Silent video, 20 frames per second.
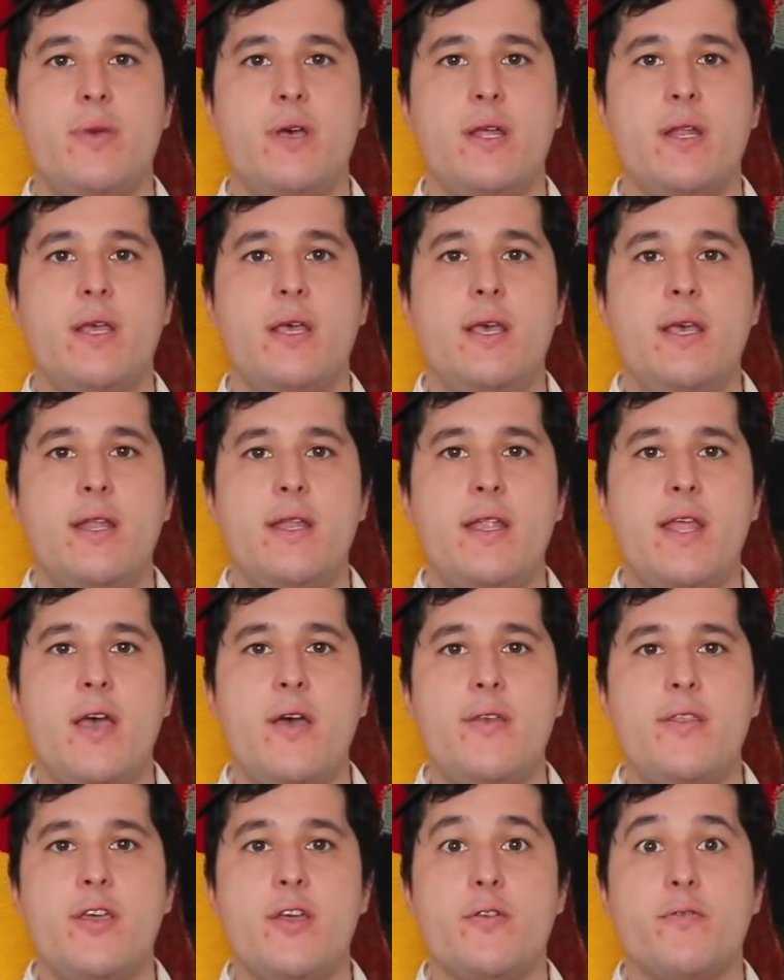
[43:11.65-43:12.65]
but
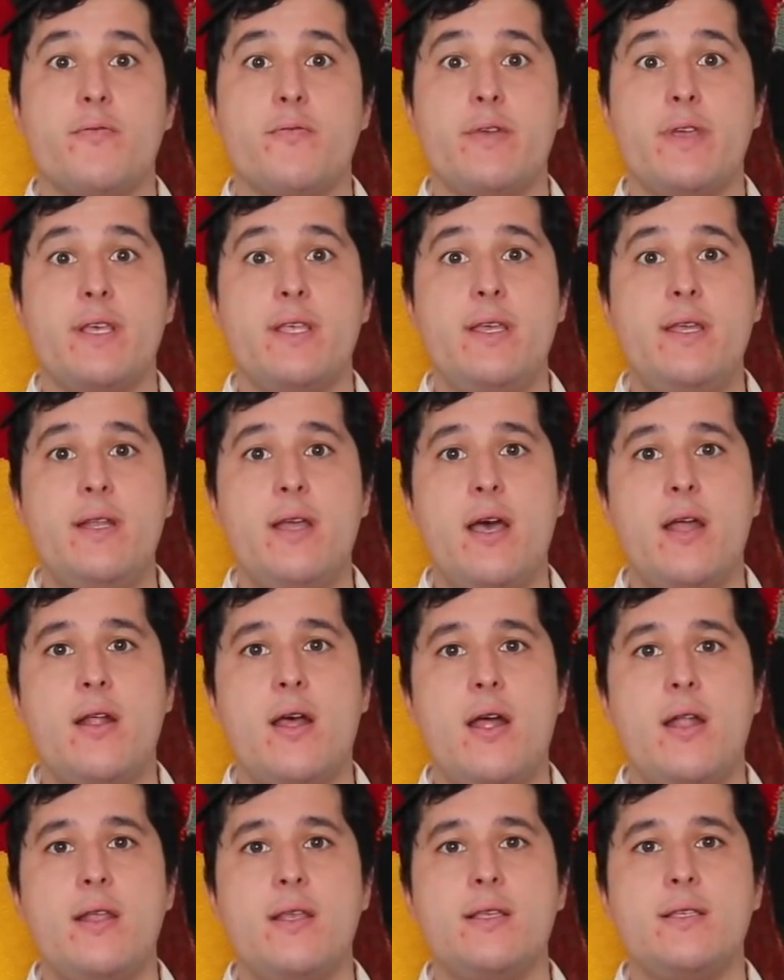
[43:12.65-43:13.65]
now they're really not
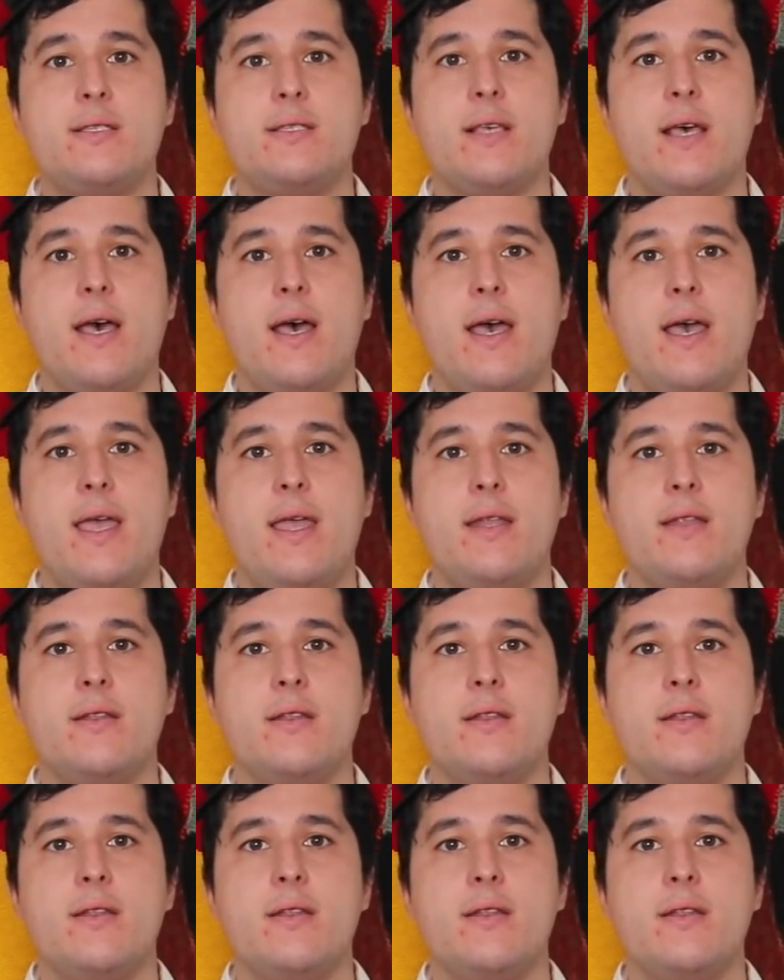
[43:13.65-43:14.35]
on his side,